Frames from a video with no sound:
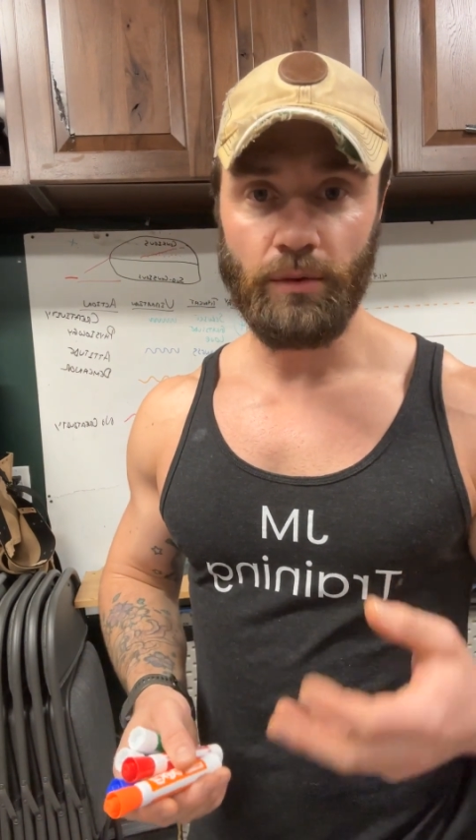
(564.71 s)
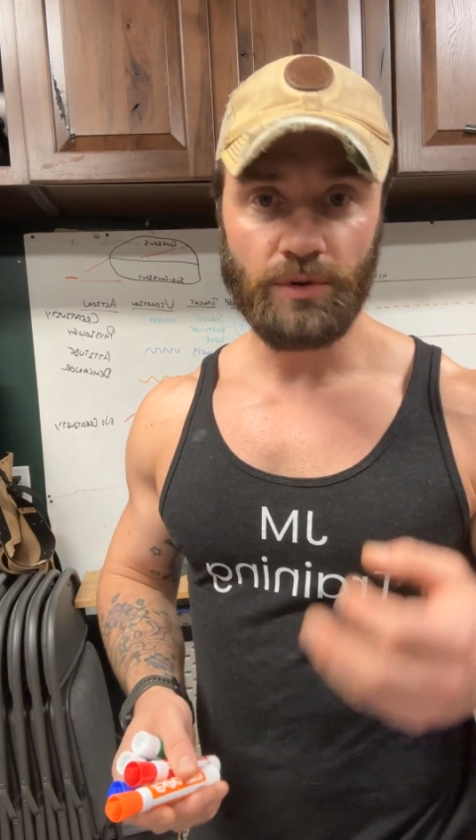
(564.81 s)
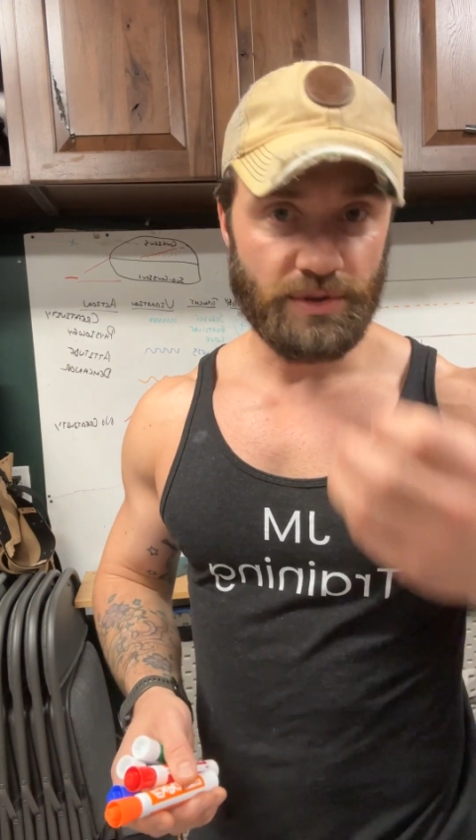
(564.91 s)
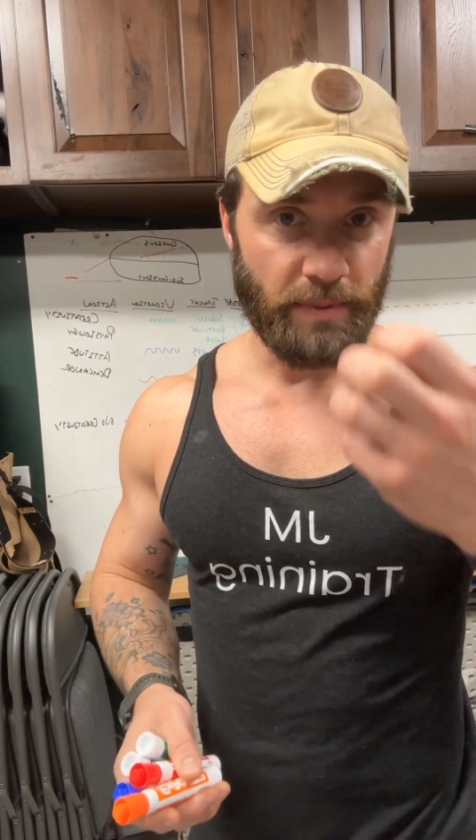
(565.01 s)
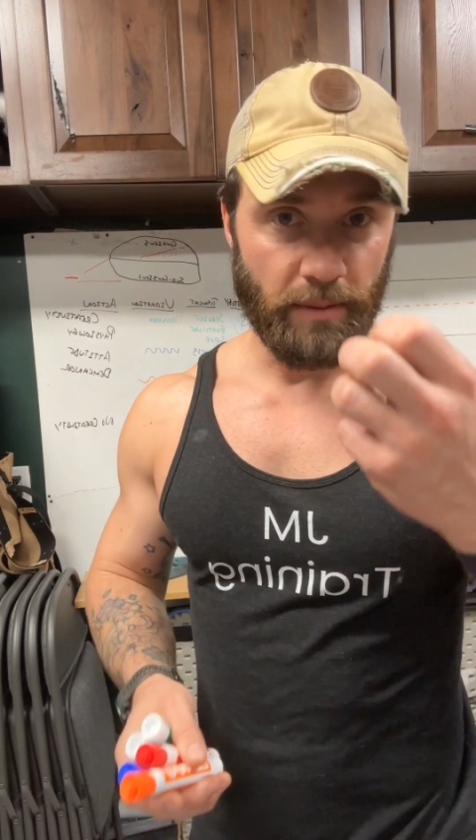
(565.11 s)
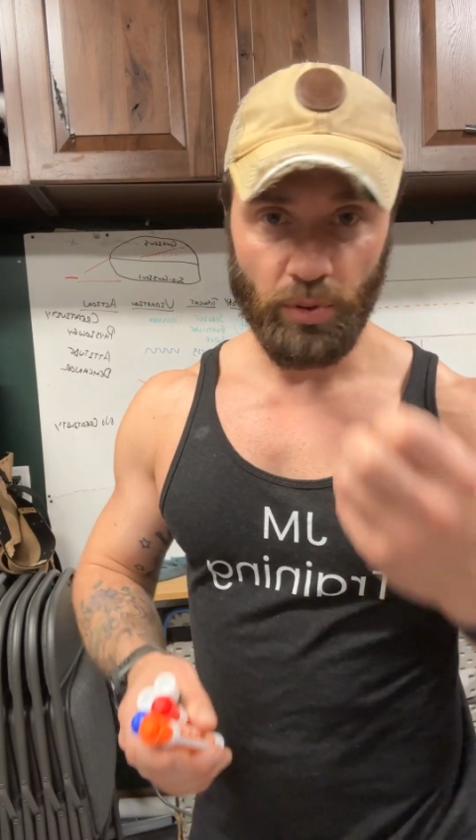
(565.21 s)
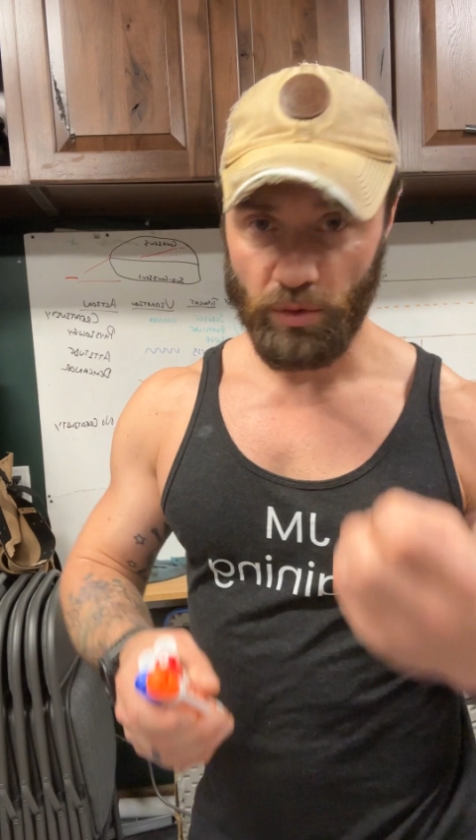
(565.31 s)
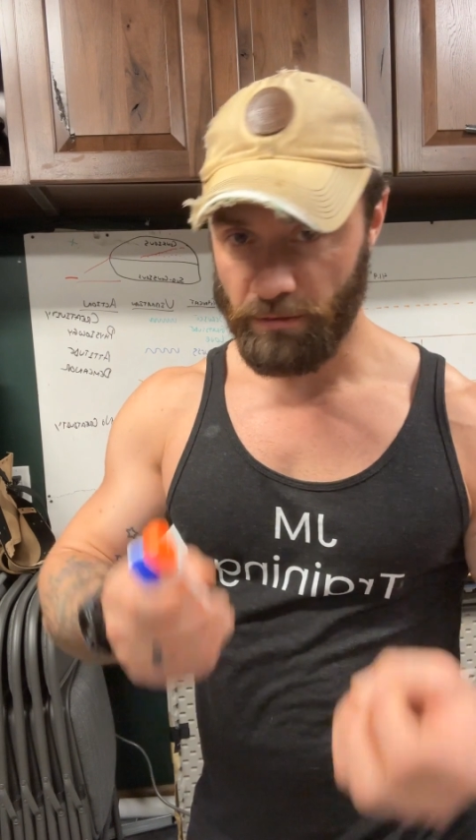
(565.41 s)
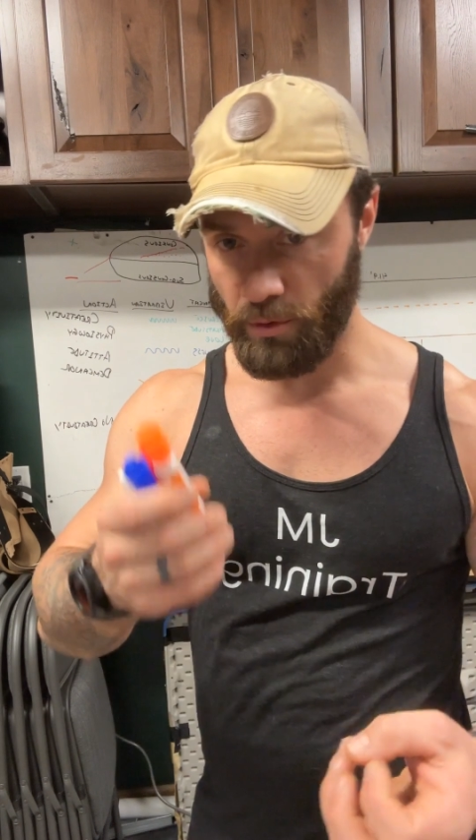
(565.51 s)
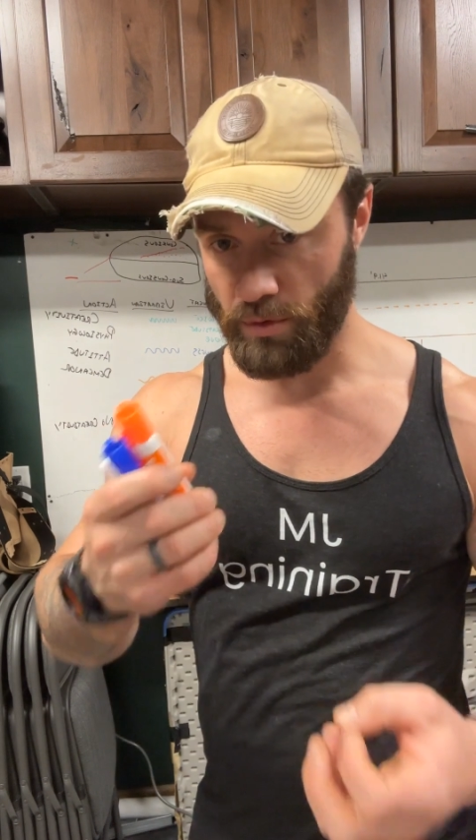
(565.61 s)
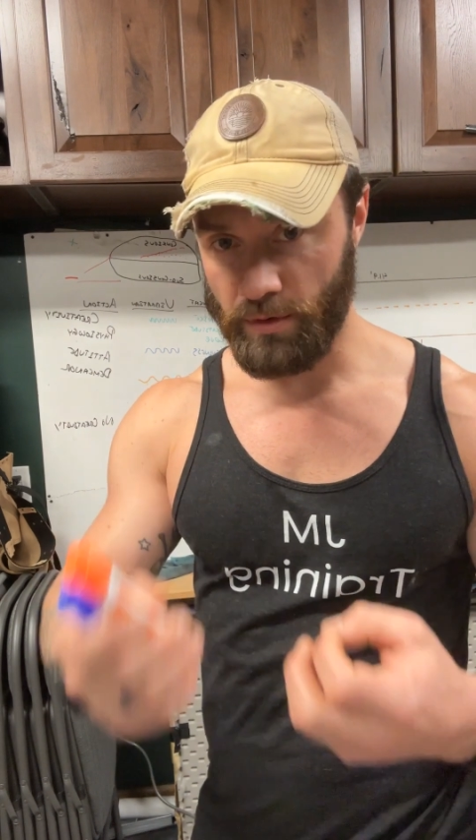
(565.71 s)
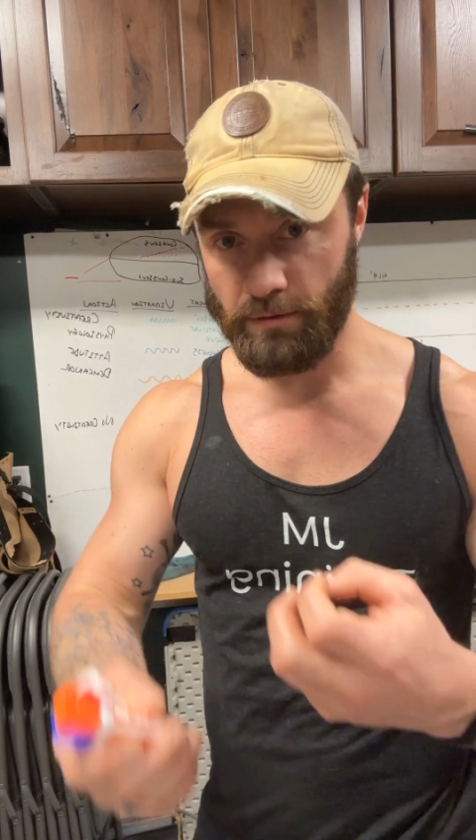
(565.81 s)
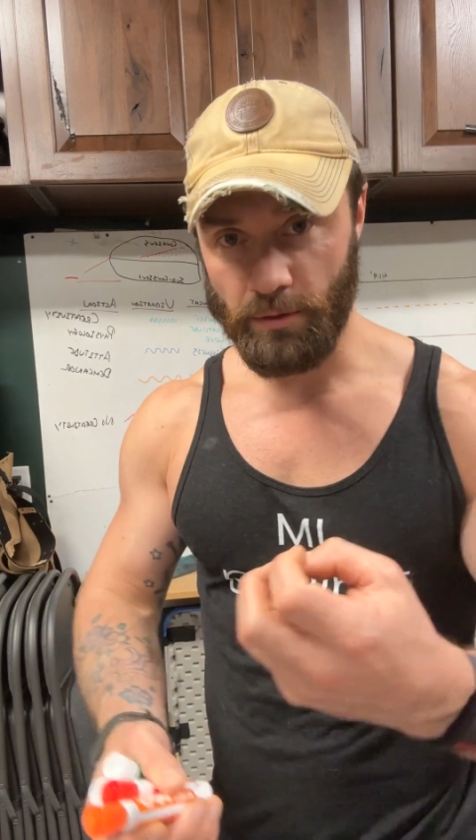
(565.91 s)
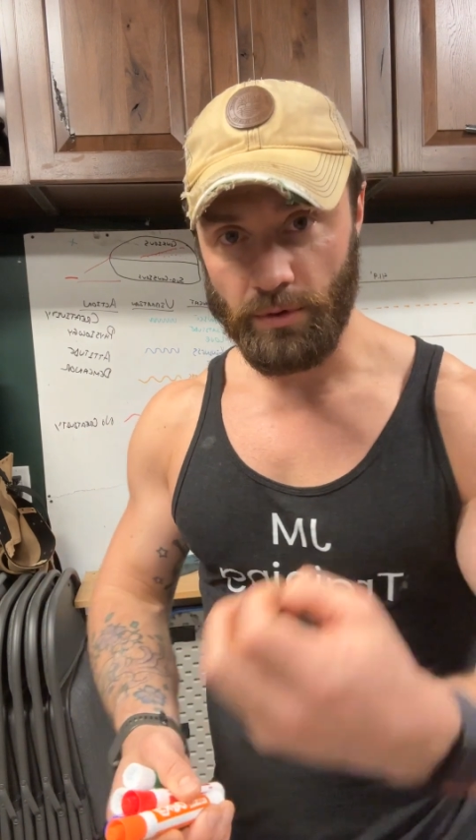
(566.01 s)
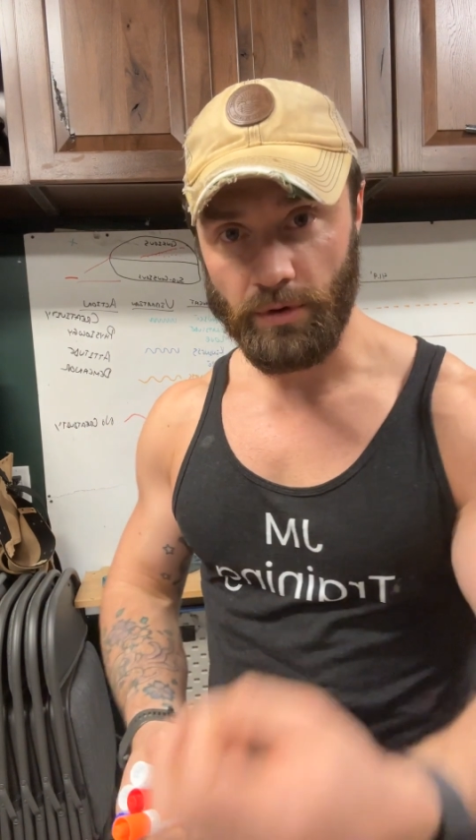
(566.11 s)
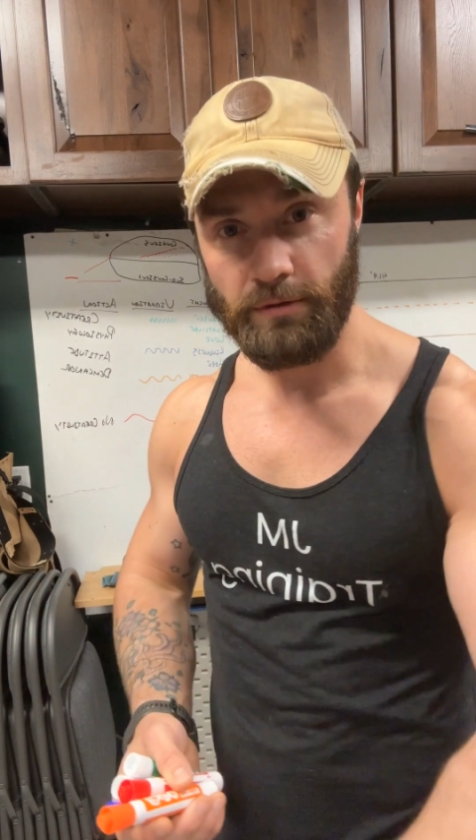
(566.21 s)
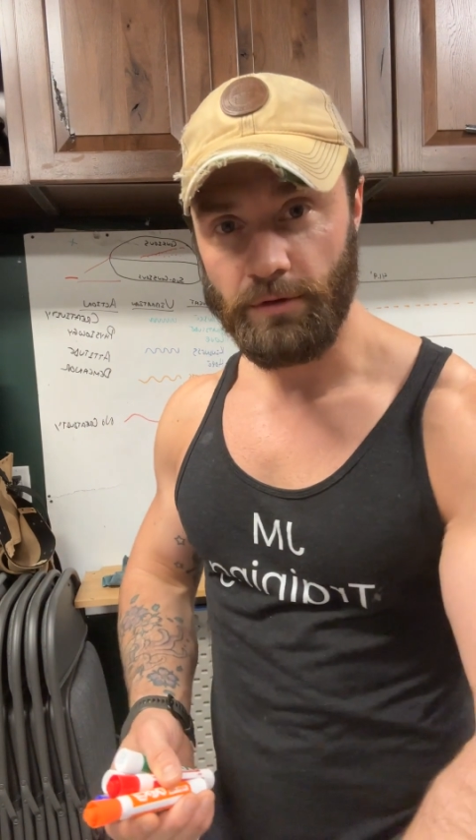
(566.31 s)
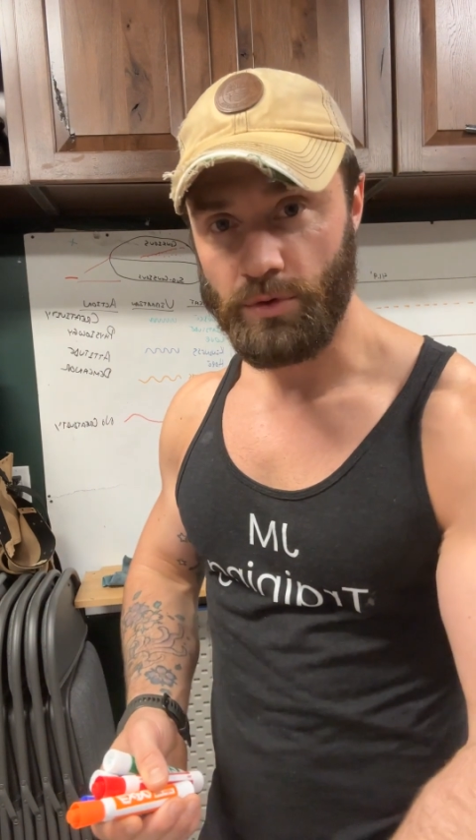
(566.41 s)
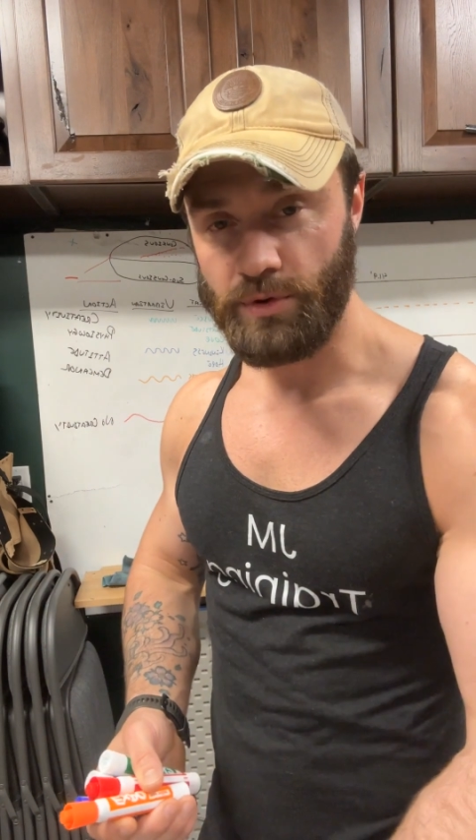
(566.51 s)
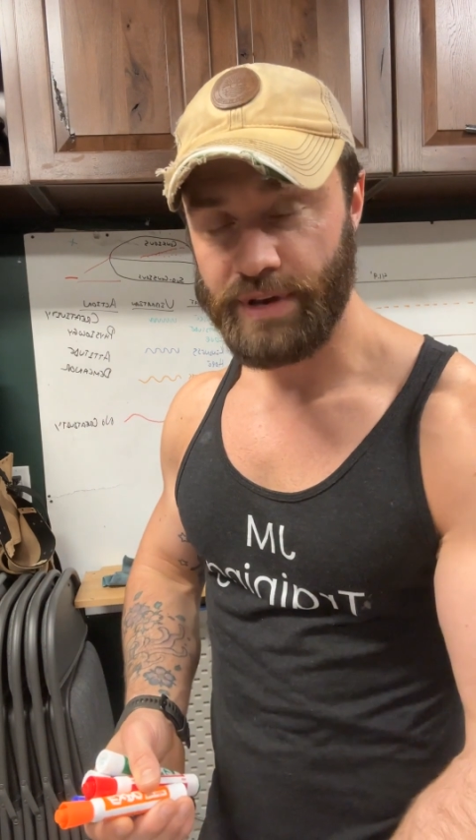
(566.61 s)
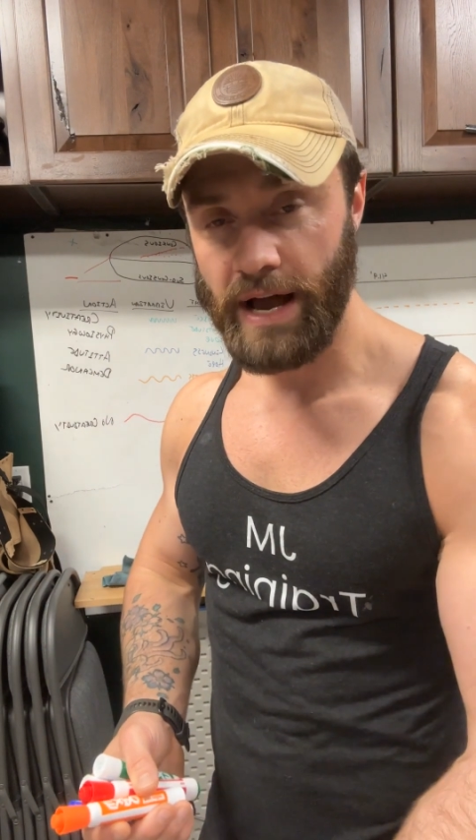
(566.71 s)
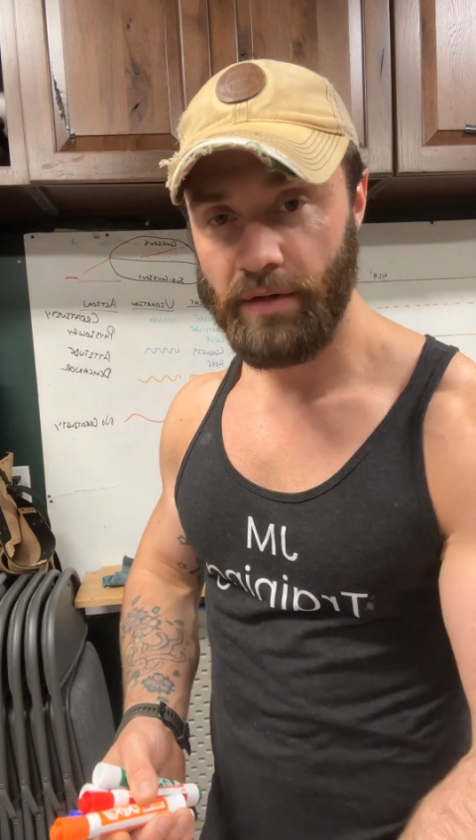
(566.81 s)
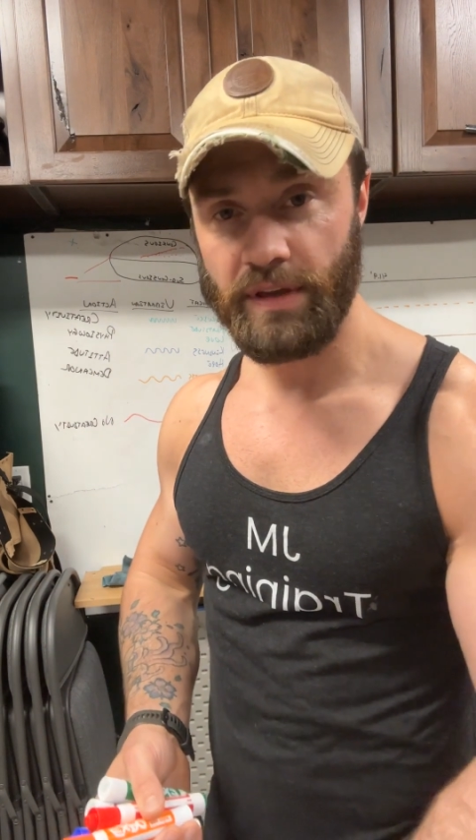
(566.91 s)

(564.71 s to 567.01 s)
we're just being pulled further and further and further down.